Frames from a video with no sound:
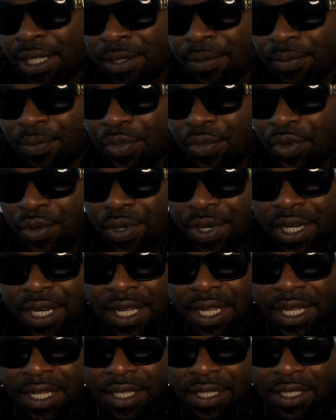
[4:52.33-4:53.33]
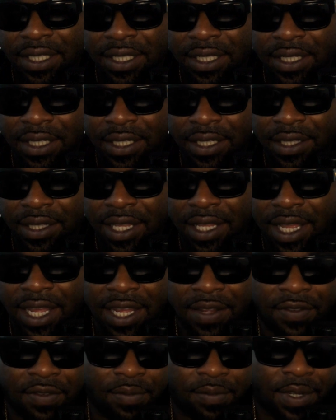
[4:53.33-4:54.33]
boring ass uh,
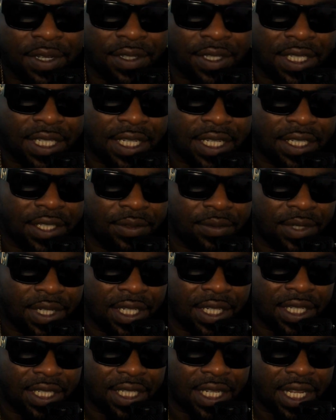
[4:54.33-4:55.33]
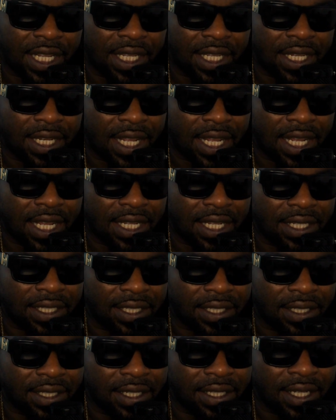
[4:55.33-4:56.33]
live about sexyy red shaking ass
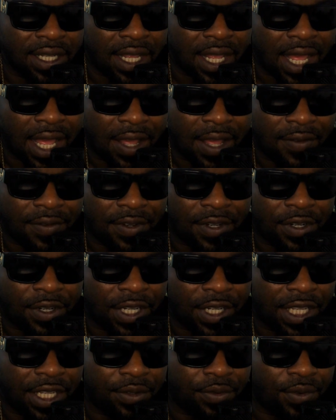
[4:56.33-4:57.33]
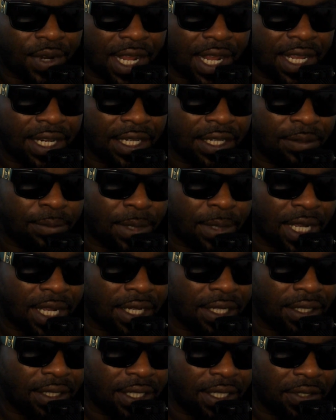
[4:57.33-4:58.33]
and having her get rated
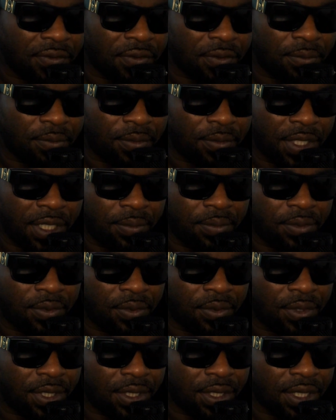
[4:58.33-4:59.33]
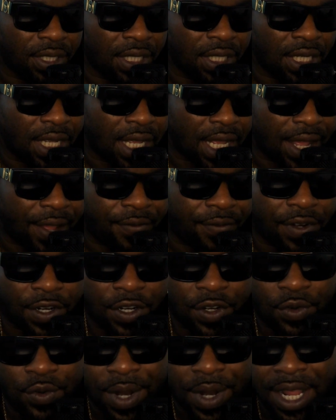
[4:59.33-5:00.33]
by different people and having
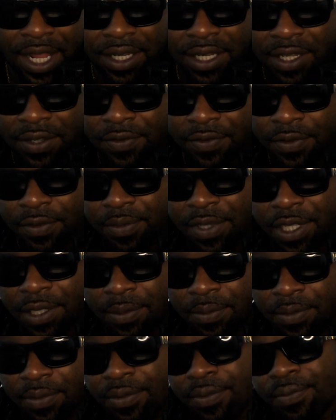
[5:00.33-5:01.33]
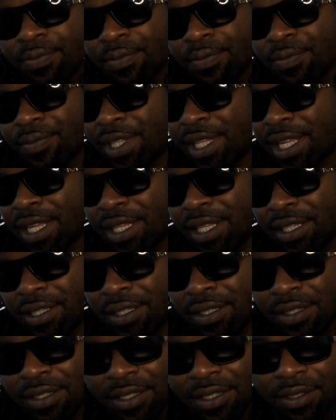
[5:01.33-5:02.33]
her rate different people. I'm like,
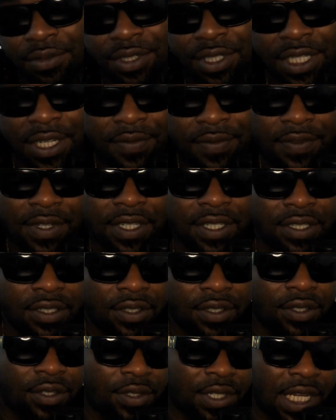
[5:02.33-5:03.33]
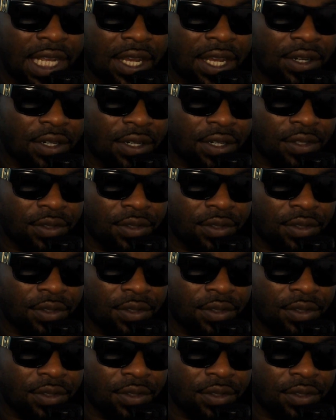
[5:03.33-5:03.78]
you shoving this girl down our